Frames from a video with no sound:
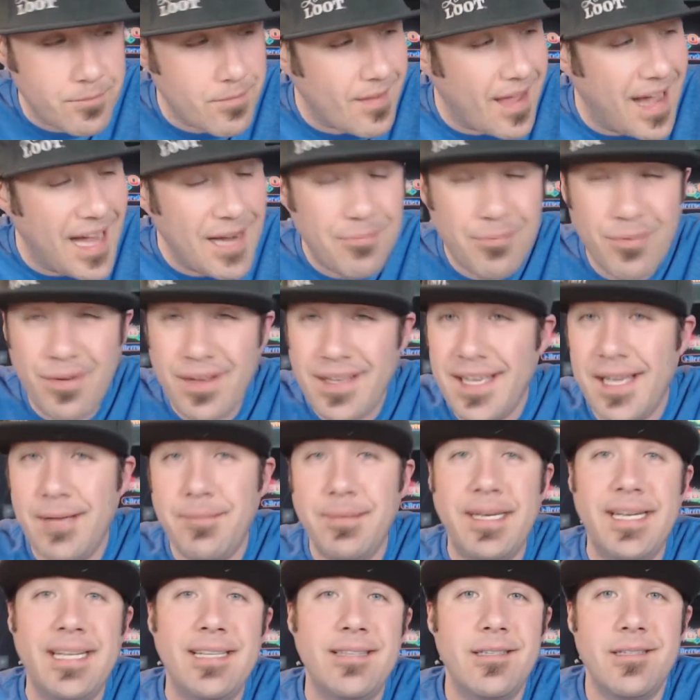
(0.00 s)
I'd probably, I
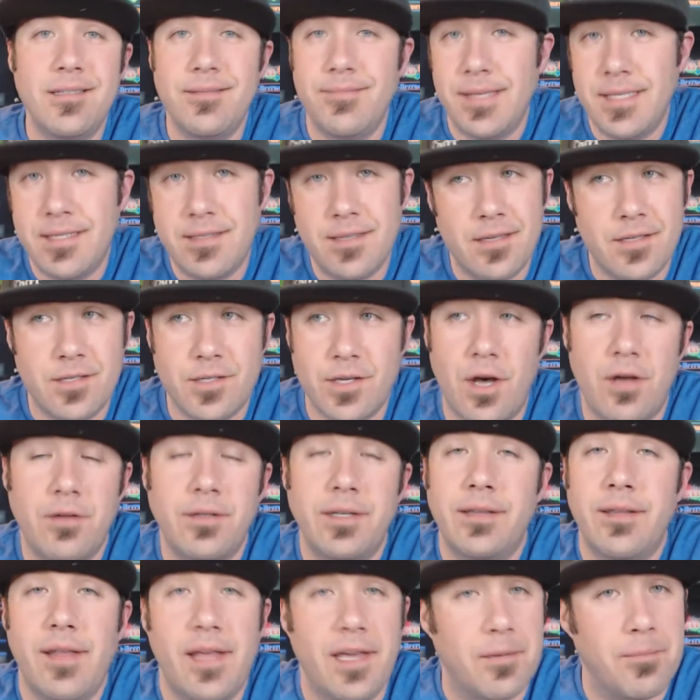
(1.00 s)
mean, it's a, it's a
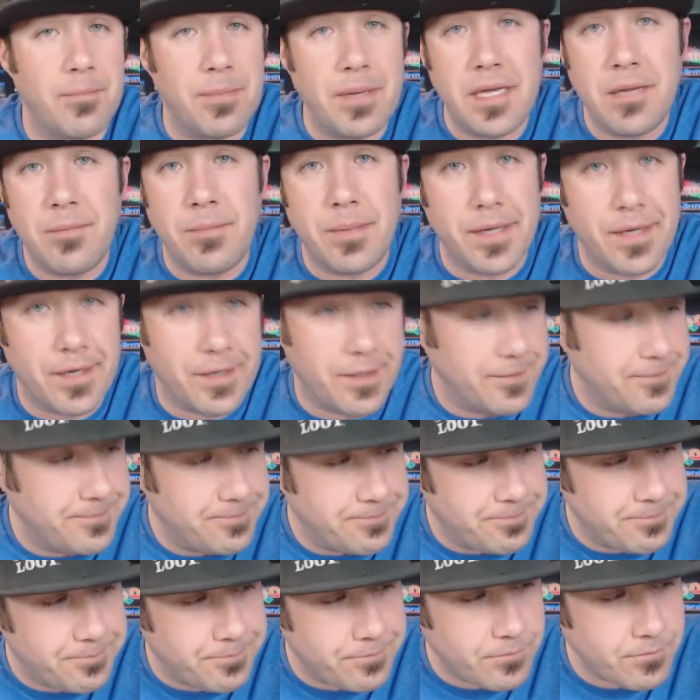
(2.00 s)
solid like B beer.
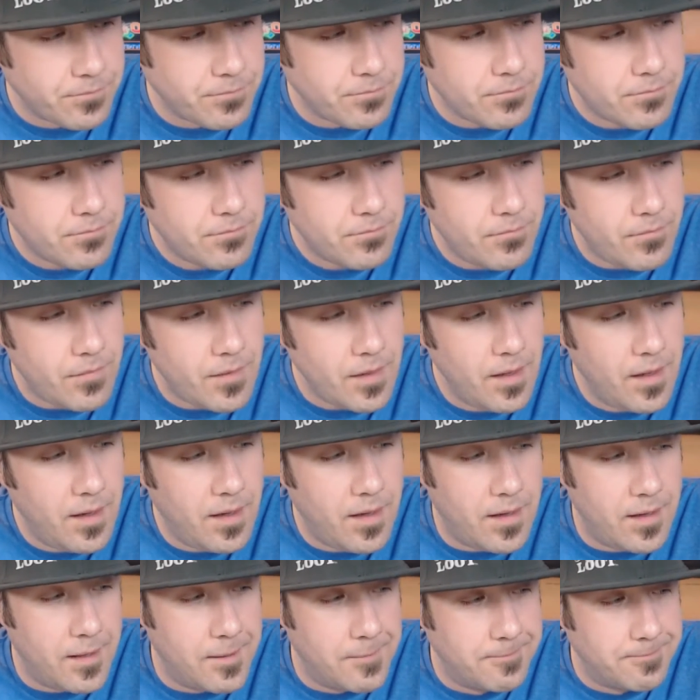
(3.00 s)

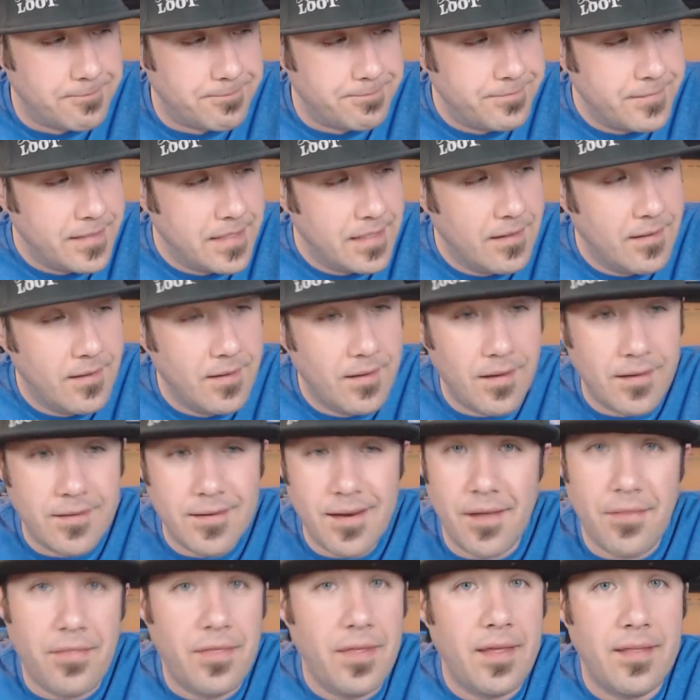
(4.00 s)
Um,
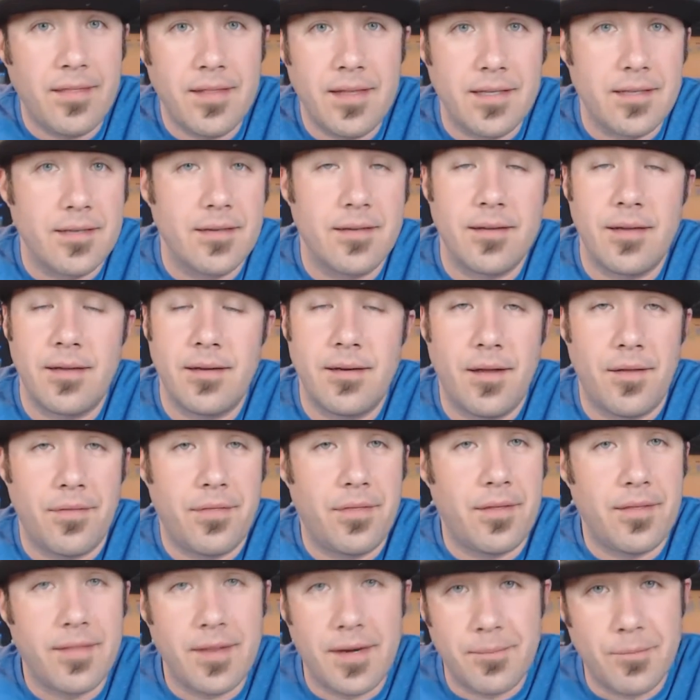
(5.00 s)
nothing that
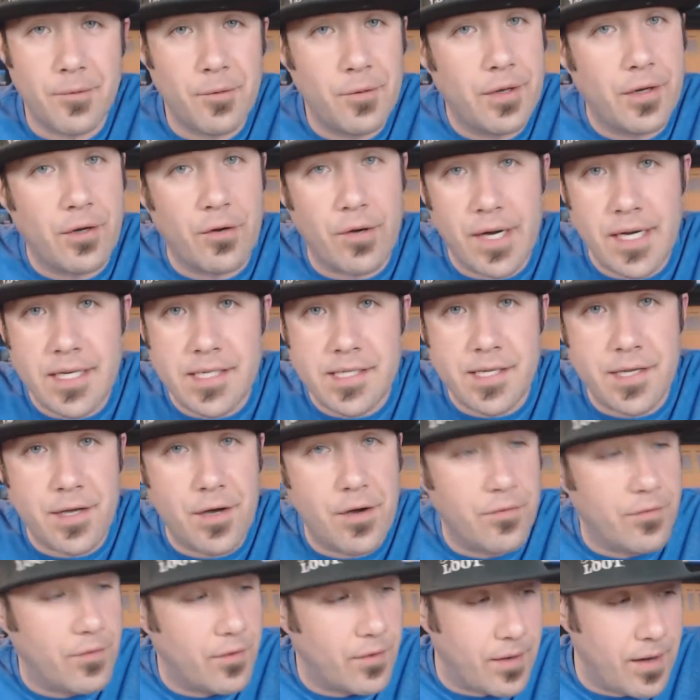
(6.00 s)
nothing that I'm going crazy
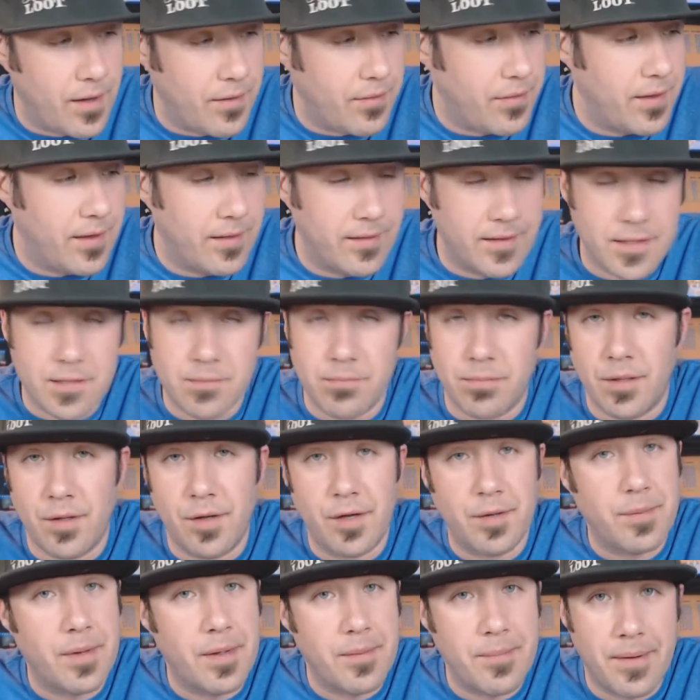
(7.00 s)
over, nothing that's
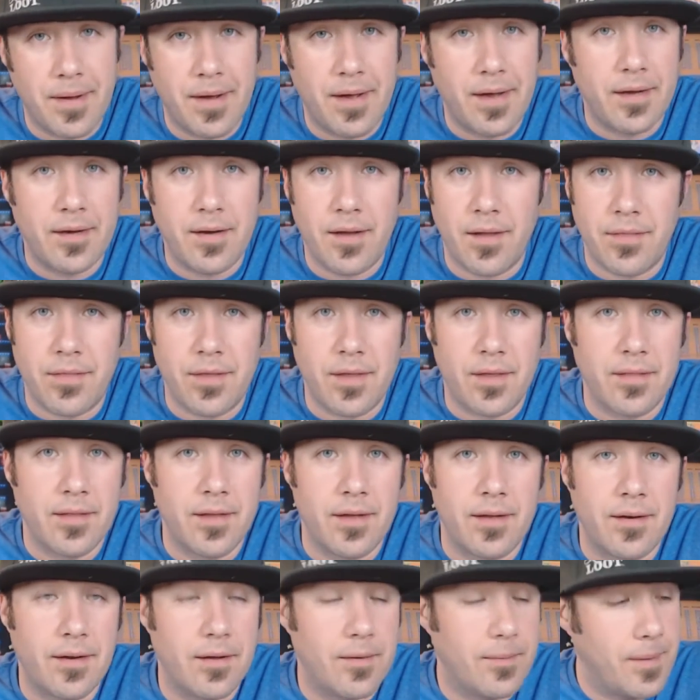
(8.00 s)
blowing my mind, nothing
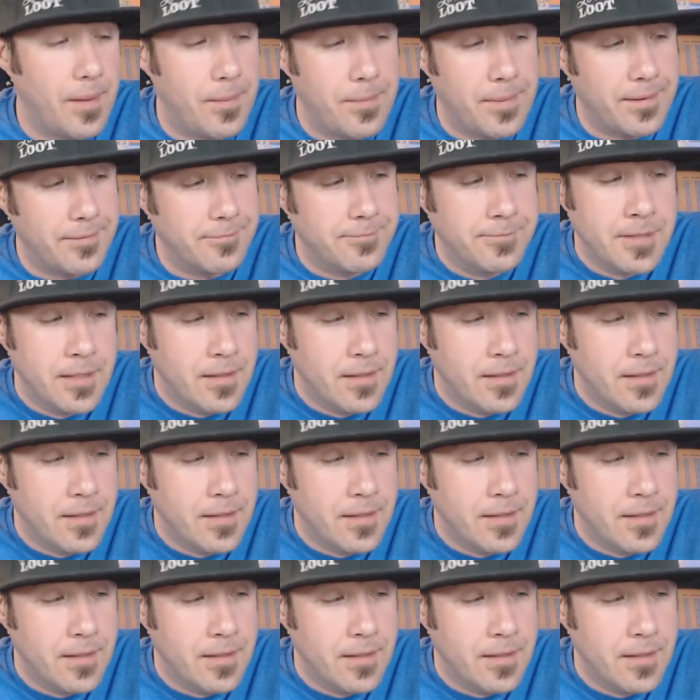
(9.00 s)
that I mean,